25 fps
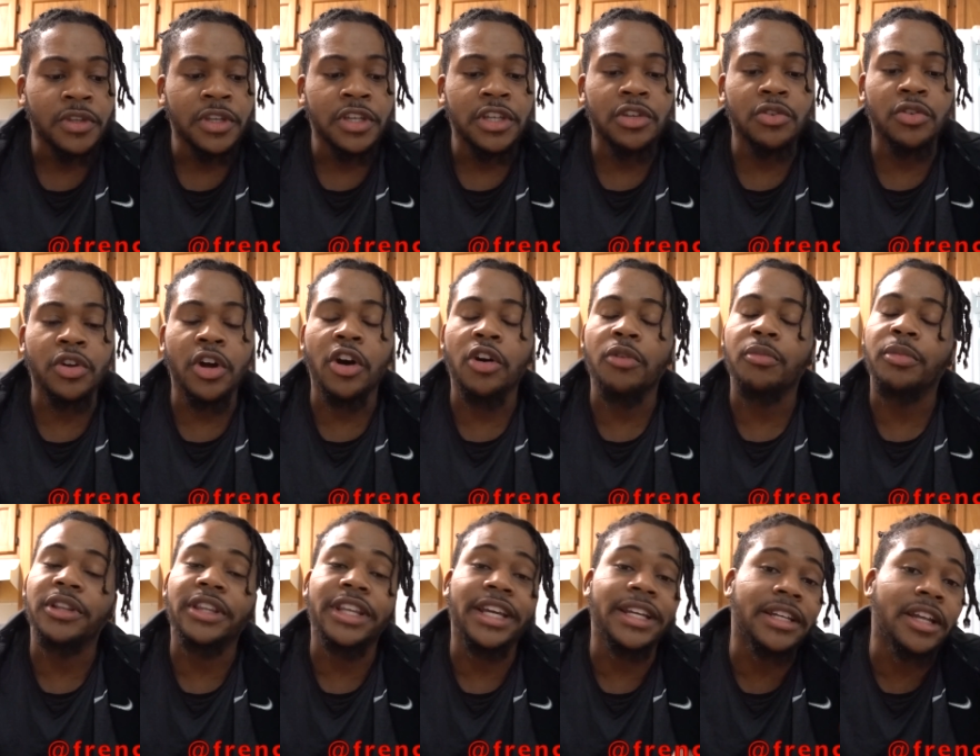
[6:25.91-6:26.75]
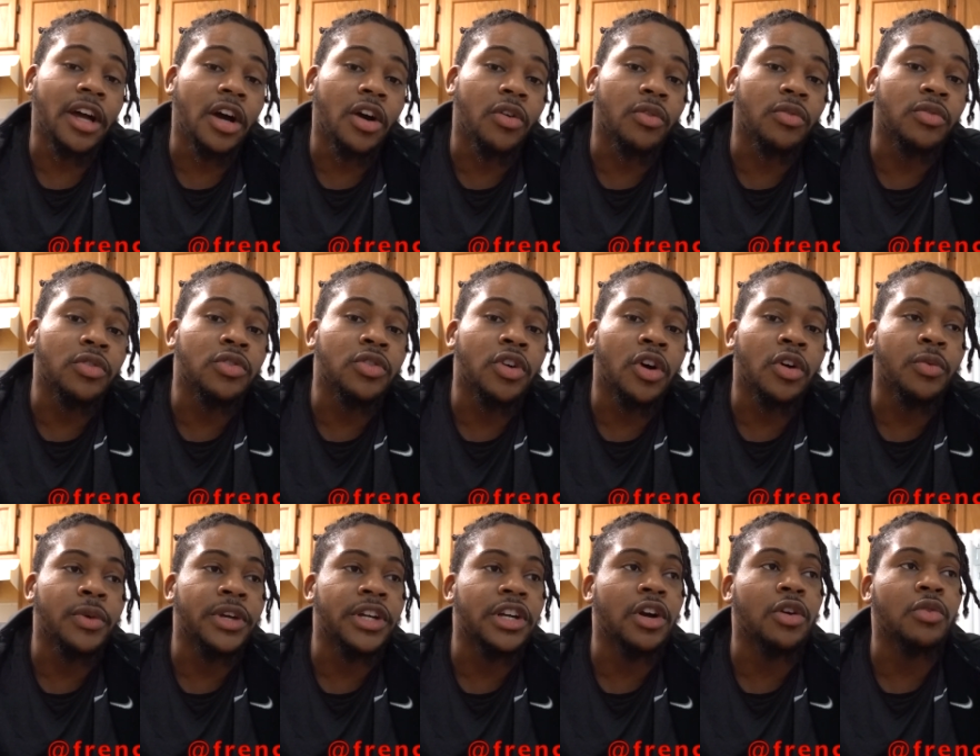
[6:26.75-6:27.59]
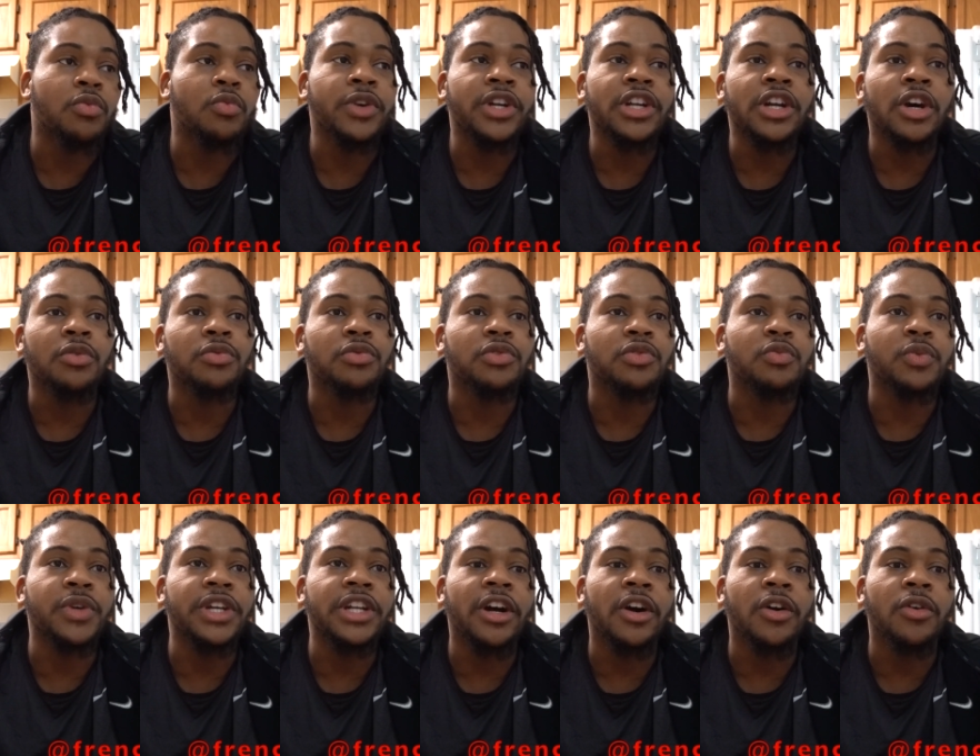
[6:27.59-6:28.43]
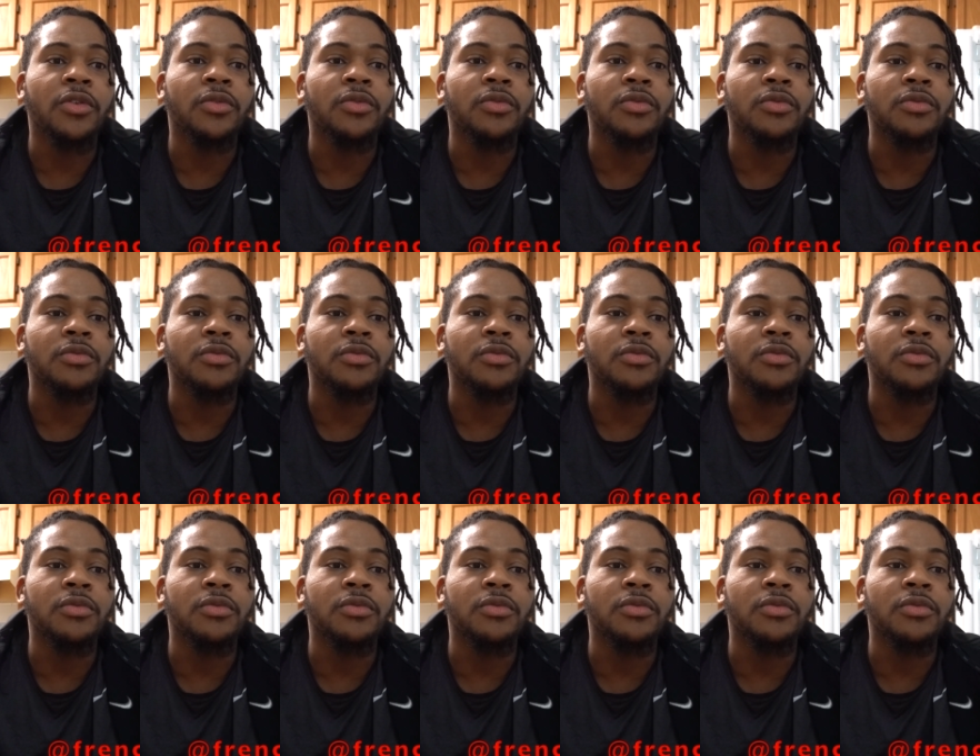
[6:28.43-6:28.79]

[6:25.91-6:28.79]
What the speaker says: but they don't. We don't